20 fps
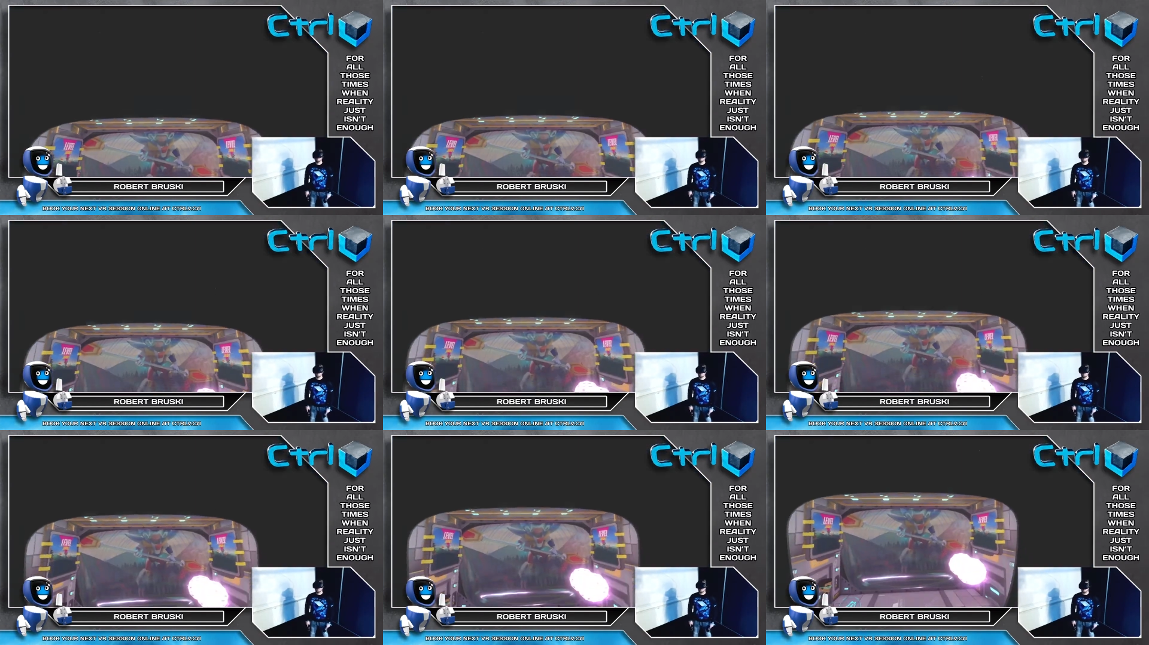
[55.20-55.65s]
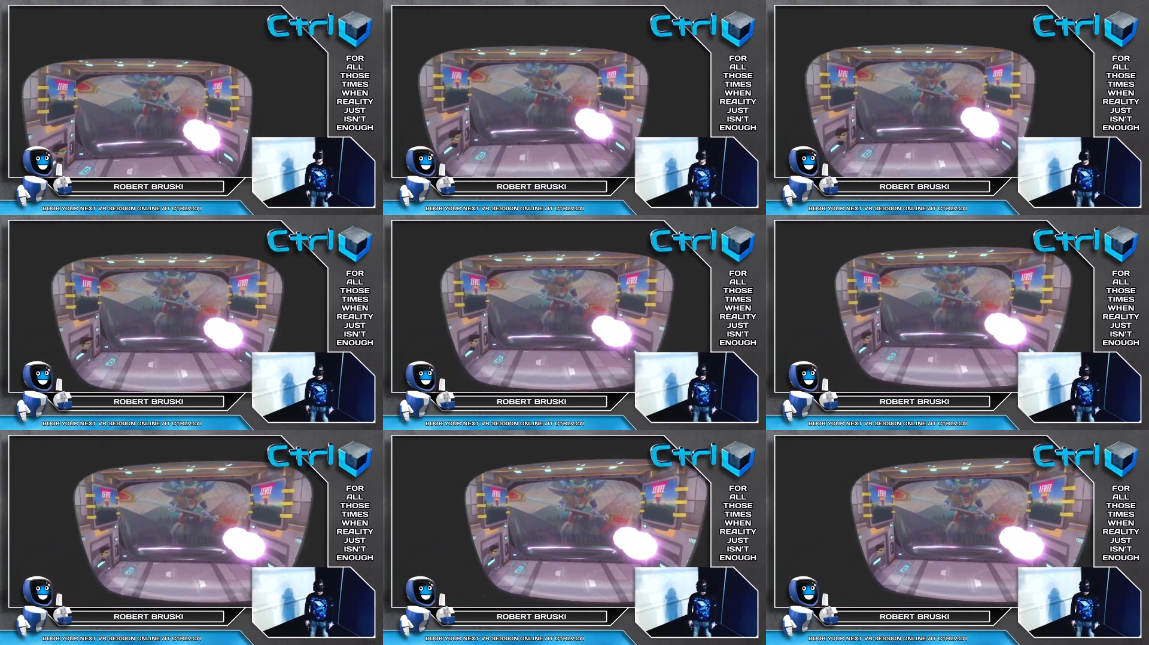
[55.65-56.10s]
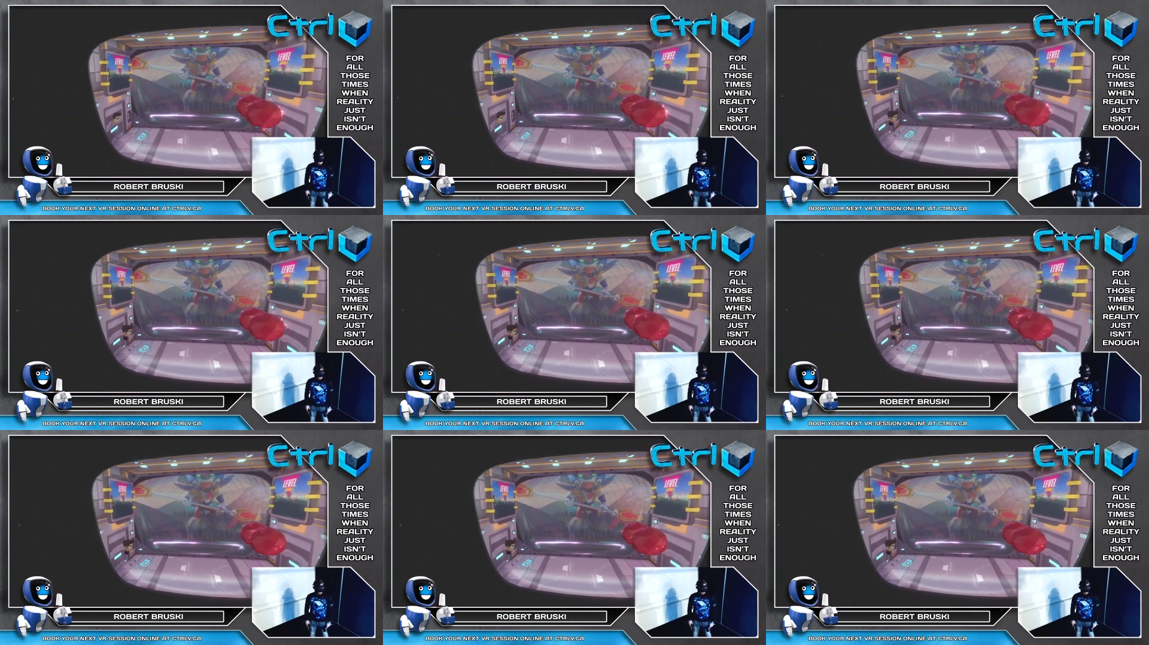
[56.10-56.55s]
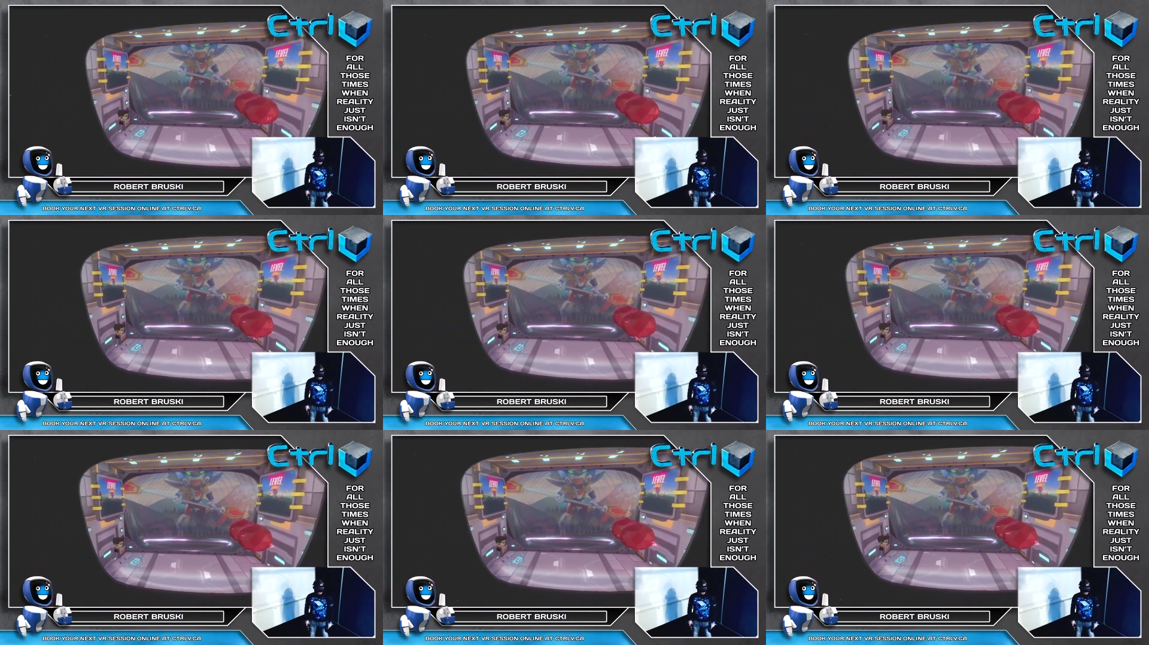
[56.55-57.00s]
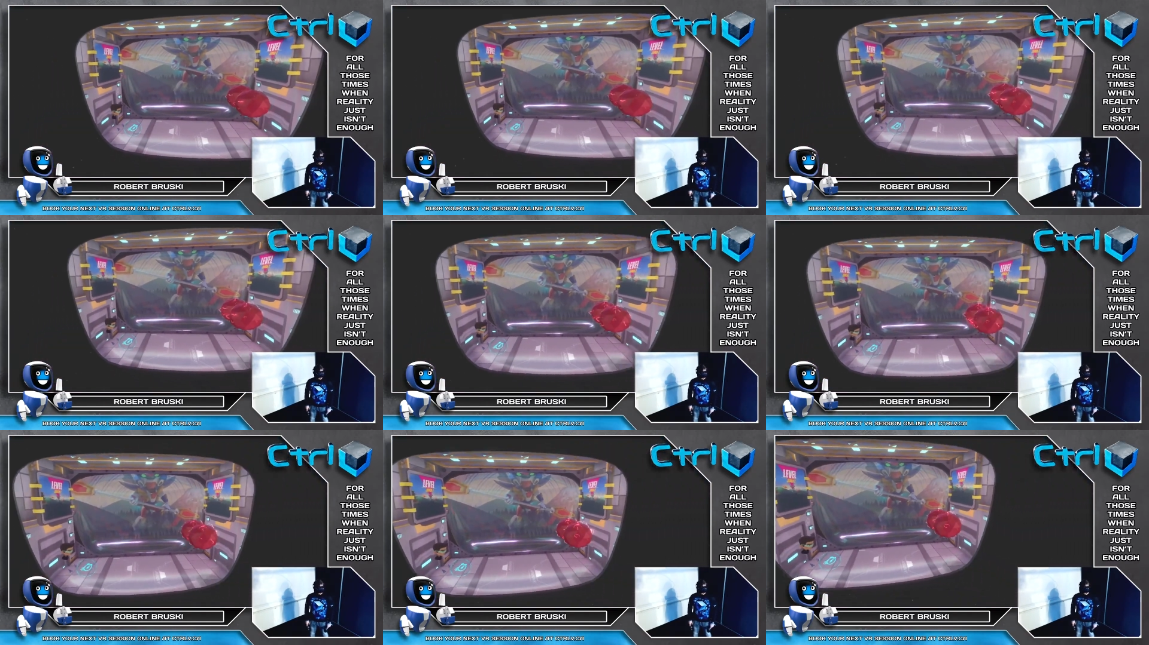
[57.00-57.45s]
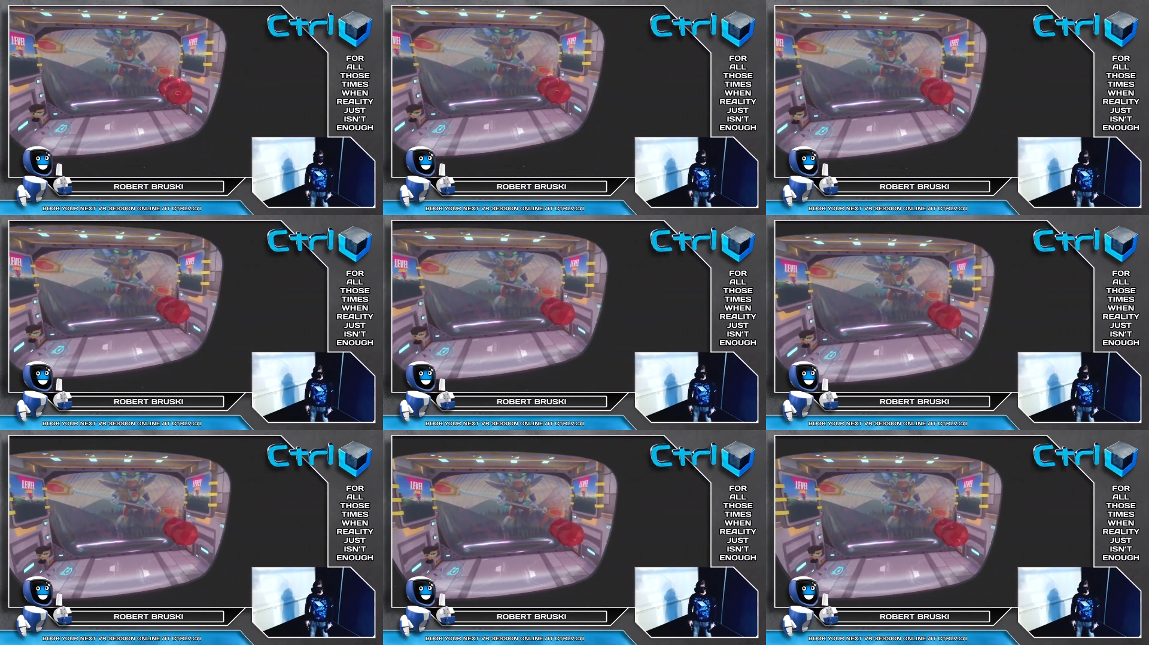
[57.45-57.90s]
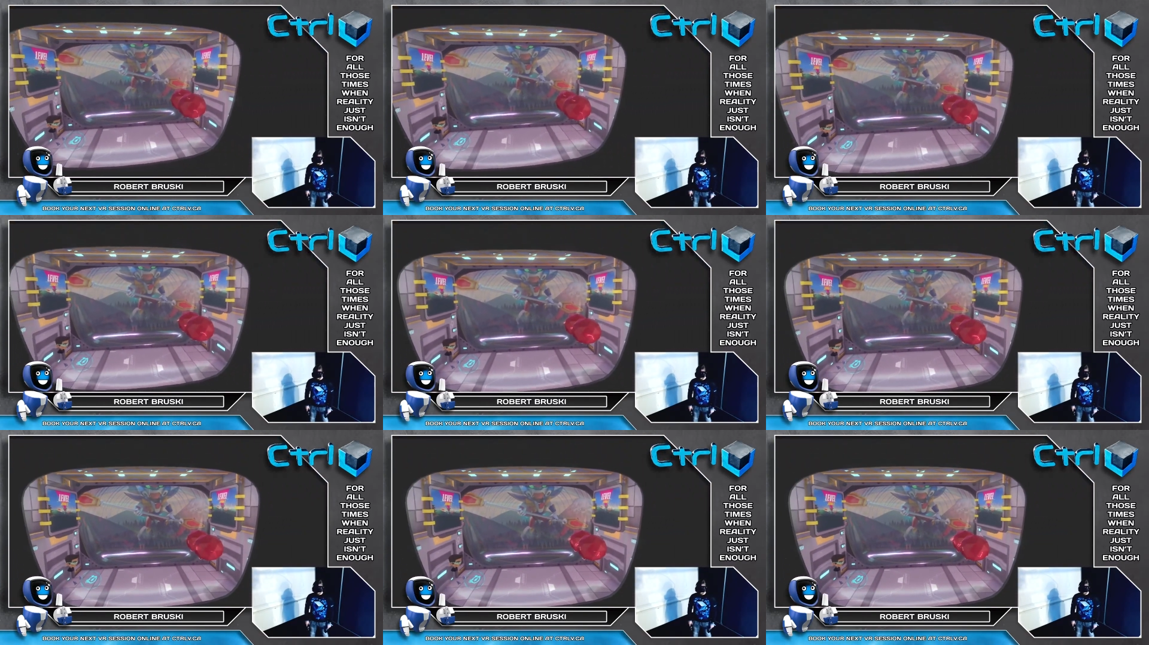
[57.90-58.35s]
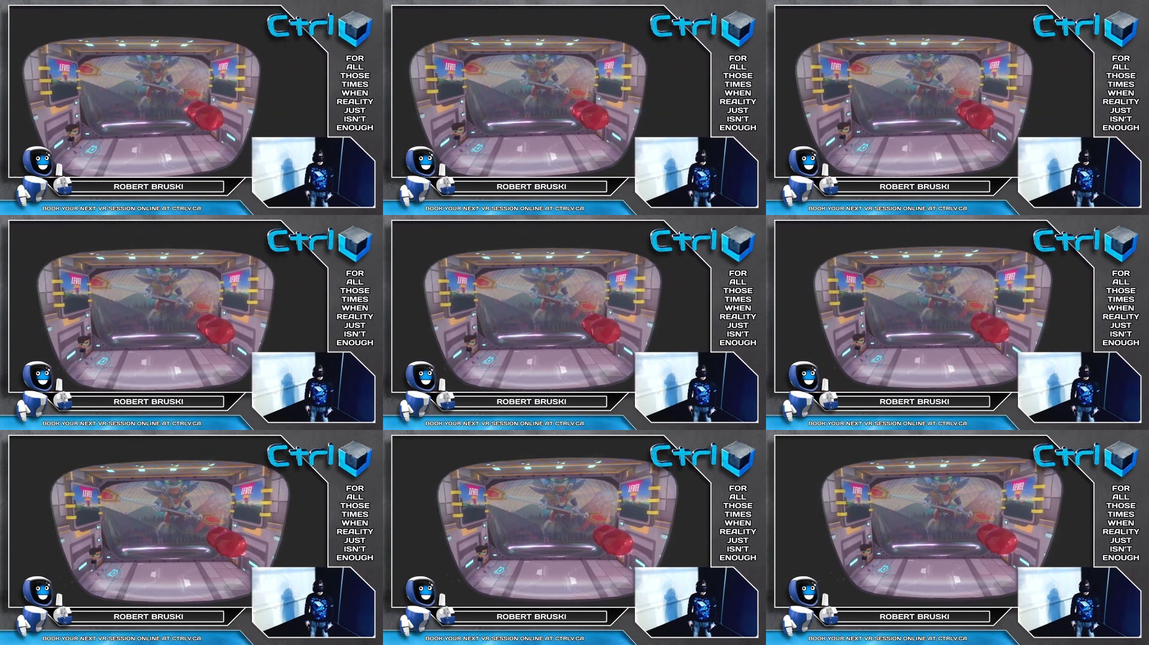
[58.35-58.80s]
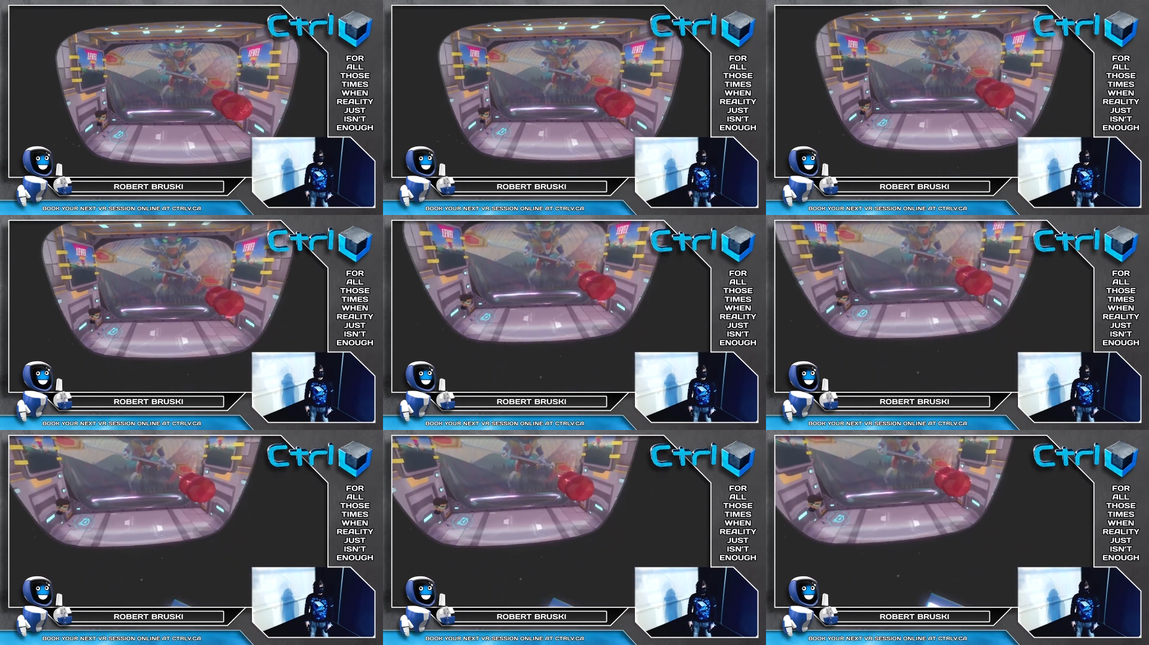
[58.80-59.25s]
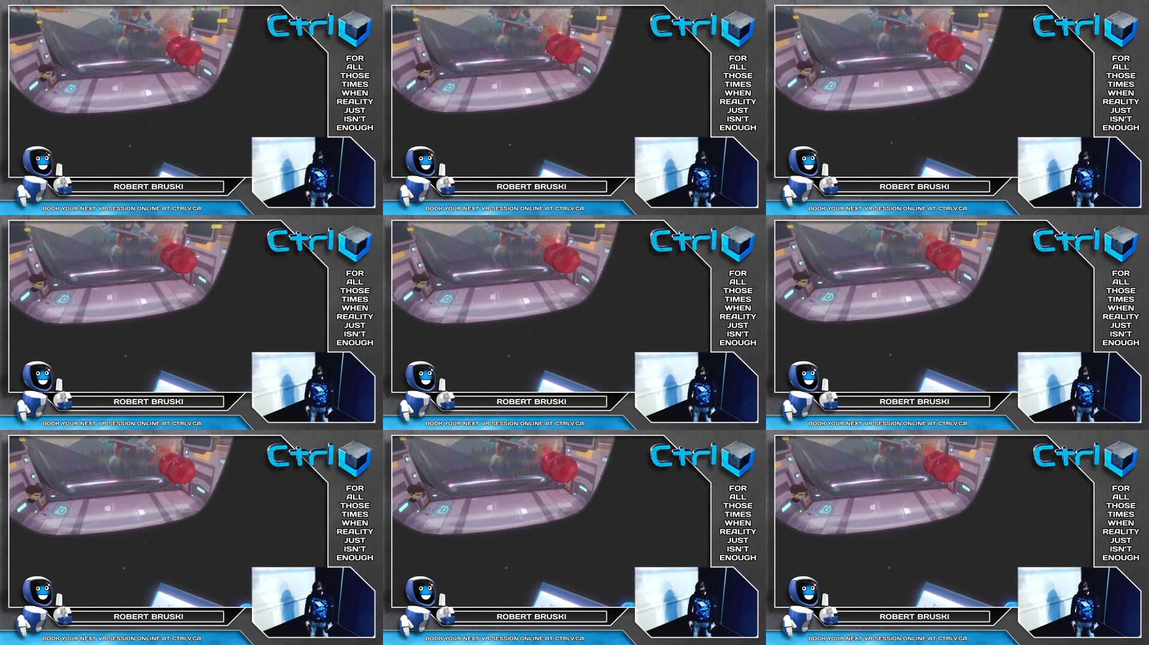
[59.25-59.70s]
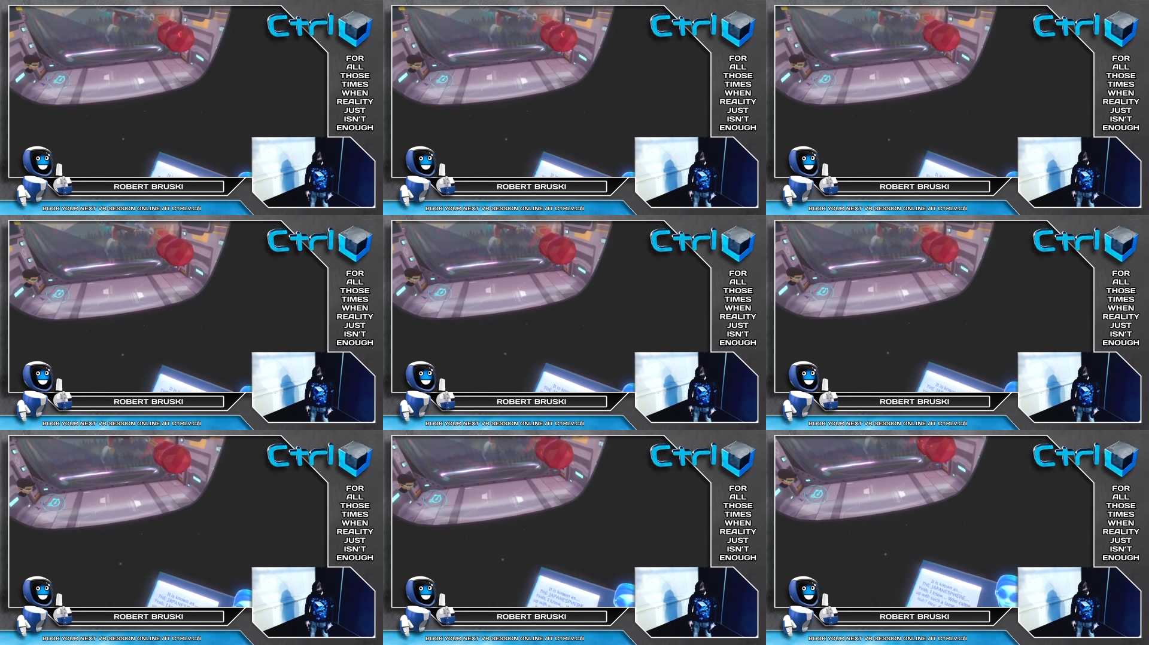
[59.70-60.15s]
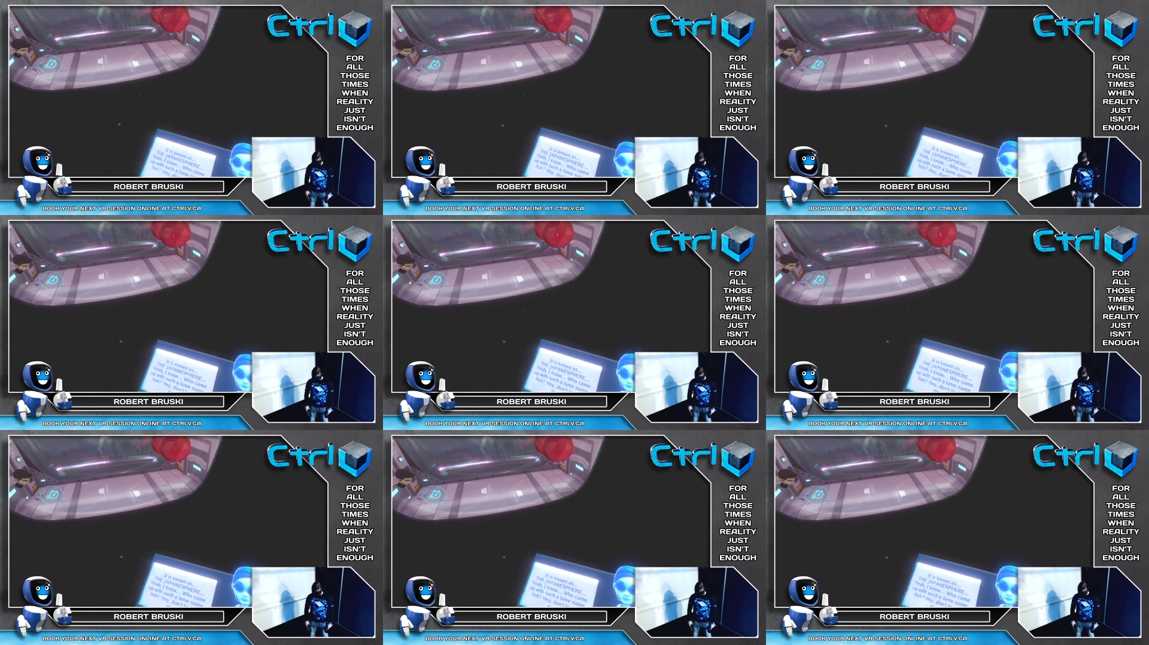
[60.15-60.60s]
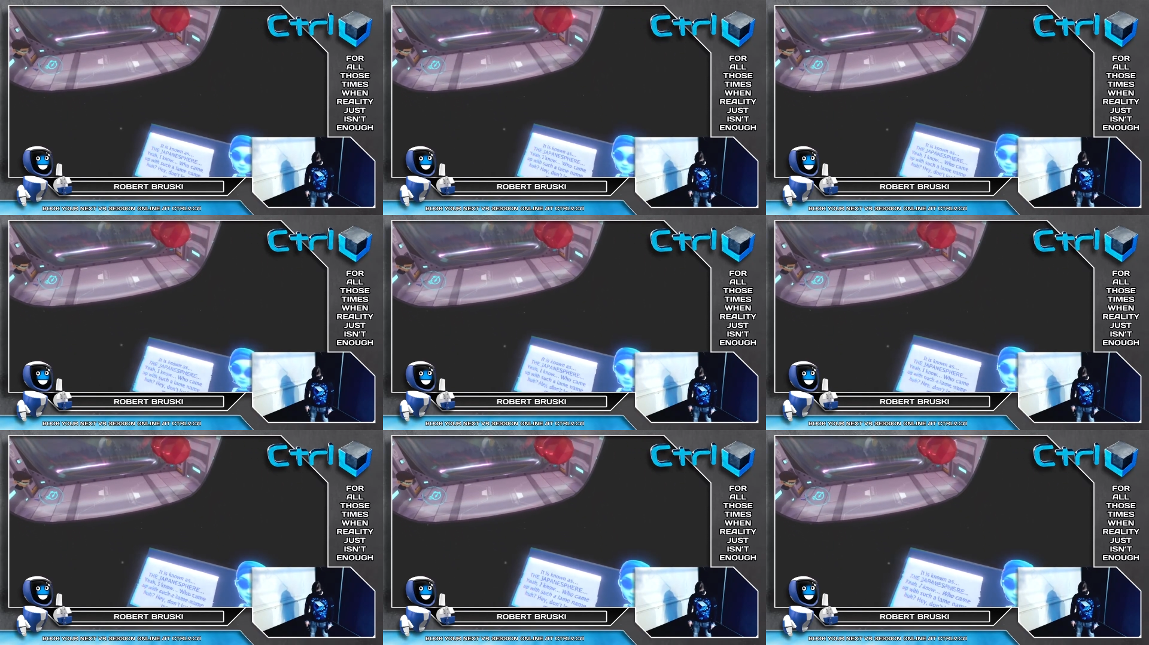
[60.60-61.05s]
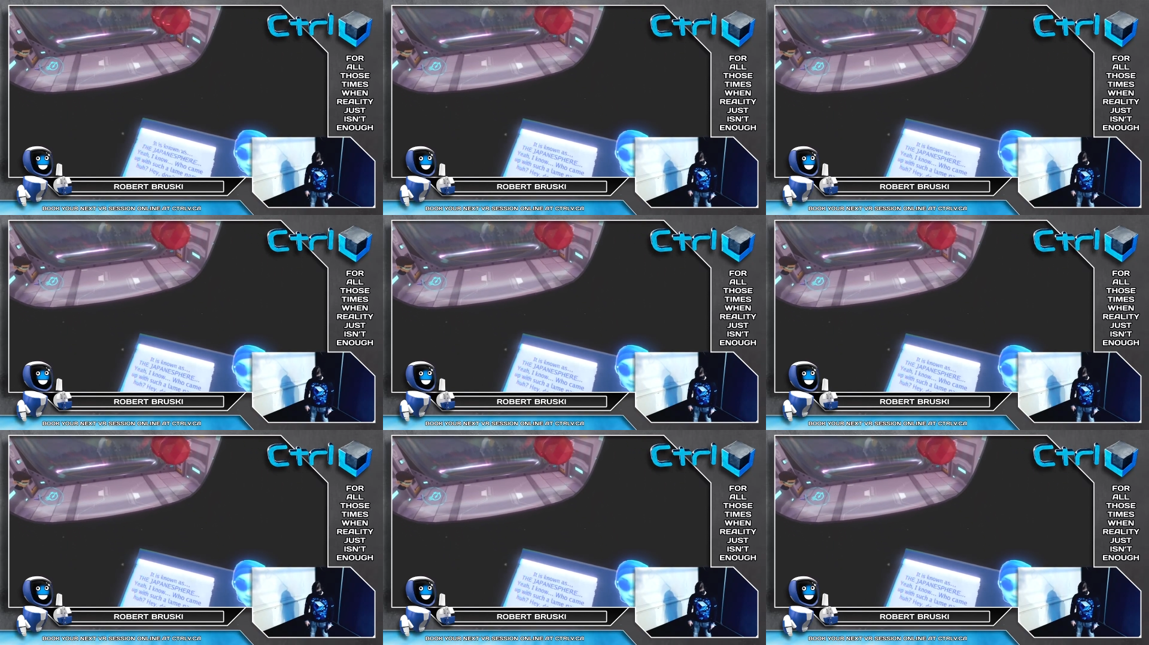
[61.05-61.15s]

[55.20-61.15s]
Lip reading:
Nobody's mouth can be seen.